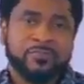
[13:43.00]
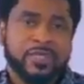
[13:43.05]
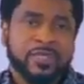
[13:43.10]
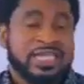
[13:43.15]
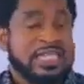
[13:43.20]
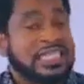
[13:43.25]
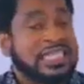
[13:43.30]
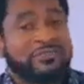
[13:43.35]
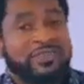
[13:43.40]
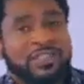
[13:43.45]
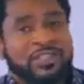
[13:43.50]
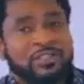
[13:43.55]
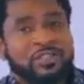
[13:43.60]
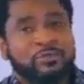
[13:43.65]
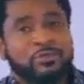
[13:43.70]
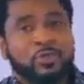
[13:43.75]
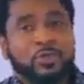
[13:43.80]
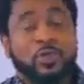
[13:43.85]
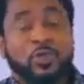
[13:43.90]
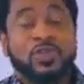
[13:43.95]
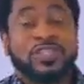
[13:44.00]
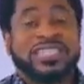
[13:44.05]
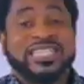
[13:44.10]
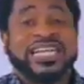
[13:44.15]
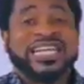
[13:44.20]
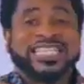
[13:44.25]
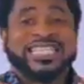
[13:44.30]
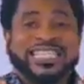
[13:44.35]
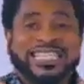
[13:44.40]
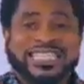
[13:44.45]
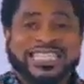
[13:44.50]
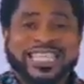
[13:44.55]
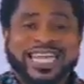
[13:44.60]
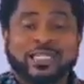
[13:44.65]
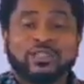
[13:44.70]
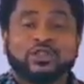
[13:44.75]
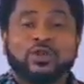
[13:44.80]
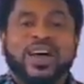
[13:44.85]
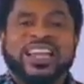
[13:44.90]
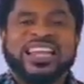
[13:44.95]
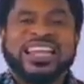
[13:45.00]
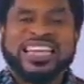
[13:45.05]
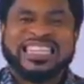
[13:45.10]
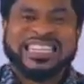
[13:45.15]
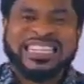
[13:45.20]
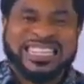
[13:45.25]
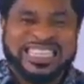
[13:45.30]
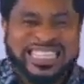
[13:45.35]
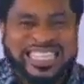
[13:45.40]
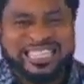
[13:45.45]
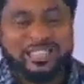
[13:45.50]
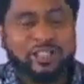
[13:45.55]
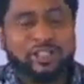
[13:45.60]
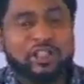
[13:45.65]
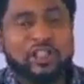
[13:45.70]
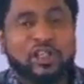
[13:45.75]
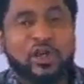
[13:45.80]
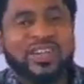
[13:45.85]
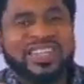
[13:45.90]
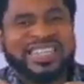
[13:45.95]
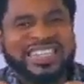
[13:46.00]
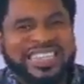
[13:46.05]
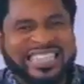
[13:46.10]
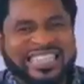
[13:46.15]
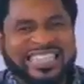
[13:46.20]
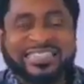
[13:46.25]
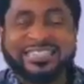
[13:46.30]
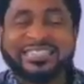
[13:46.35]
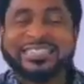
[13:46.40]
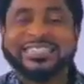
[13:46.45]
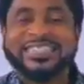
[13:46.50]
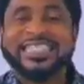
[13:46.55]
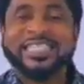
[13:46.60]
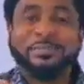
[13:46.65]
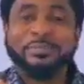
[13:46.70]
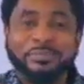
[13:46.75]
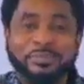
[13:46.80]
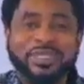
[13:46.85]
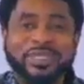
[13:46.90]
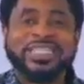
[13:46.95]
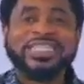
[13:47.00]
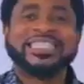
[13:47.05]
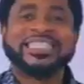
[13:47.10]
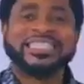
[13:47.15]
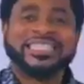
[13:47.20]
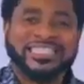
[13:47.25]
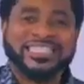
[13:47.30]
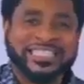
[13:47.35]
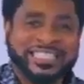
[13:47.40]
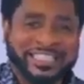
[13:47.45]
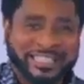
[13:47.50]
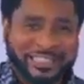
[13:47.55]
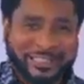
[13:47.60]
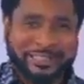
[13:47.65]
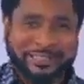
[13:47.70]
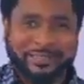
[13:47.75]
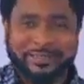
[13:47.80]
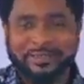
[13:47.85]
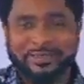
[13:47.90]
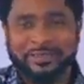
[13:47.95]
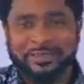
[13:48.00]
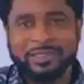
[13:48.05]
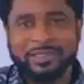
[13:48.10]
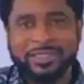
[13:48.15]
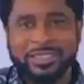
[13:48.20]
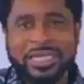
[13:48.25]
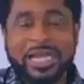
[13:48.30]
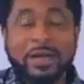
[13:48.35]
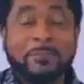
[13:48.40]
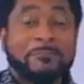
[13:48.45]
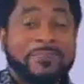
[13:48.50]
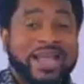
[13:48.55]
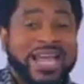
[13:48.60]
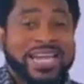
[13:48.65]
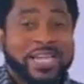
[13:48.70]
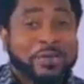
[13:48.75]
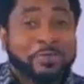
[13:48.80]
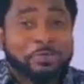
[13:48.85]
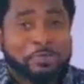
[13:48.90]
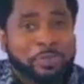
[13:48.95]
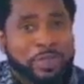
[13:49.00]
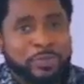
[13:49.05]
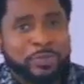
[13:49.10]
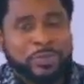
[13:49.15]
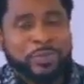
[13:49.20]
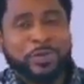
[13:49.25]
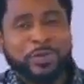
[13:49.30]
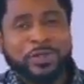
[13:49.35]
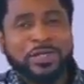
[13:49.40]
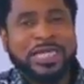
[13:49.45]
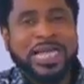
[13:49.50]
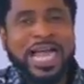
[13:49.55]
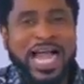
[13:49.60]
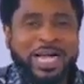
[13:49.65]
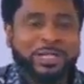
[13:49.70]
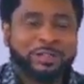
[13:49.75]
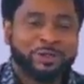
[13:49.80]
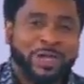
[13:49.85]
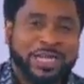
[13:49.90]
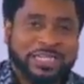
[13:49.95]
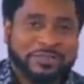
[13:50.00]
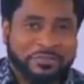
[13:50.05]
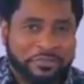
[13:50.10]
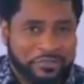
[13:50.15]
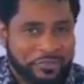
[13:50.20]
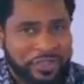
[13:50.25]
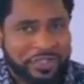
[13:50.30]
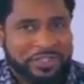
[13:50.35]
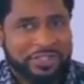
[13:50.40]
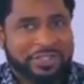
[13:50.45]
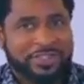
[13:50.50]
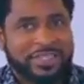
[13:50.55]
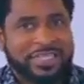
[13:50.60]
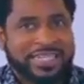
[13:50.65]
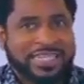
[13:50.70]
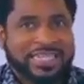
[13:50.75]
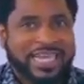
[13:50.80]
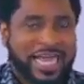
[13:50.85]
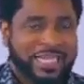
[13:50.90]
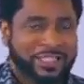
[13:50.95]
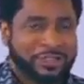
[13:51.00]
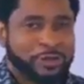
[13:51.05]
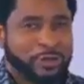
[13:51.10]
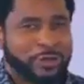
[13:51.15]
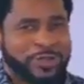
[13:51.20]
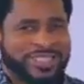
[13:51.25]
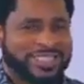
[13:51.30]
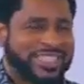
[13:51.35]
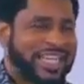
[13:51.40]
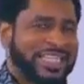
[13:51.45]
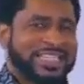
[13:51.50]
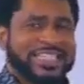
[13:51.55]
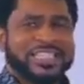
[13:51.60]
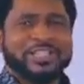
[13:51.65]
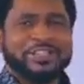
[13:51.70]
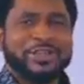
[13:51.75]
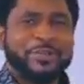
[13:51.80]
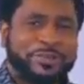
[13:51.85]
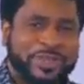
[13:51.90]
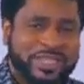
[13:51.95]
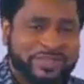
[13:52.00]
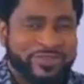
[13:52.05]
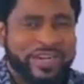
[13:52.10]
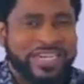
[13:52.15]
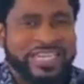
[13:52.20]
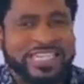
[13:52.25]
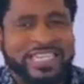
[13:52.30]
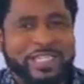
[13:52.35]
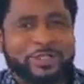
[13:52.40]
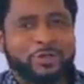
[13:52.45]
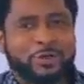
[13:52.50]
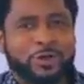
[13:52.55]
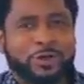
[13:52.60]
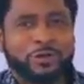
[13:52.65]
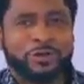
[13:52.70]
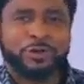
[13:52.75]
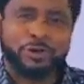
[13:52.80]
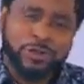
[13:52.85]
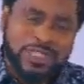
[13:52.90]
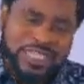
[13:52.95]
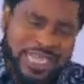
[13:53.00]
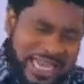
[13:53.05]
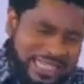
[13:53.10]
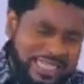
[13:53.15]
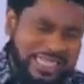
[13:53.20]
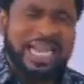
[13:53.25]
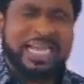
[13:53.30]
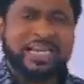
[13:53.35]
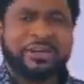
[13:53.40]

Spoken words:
It never stops with once. Sexual addiction is a big deal. Many people actually feel that, sex is something very easy to control. Yes, I